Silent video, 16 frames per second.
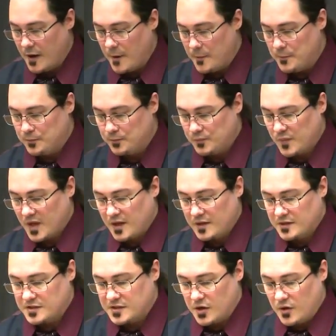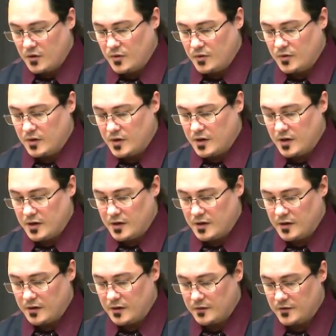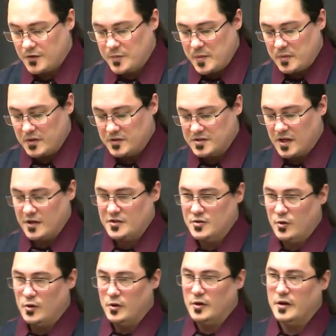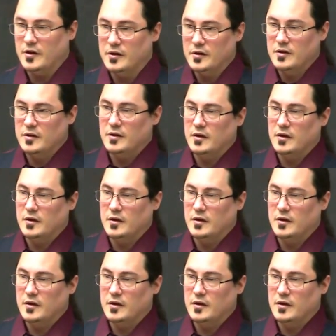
Um, so uh, for the people I was talking to earlier,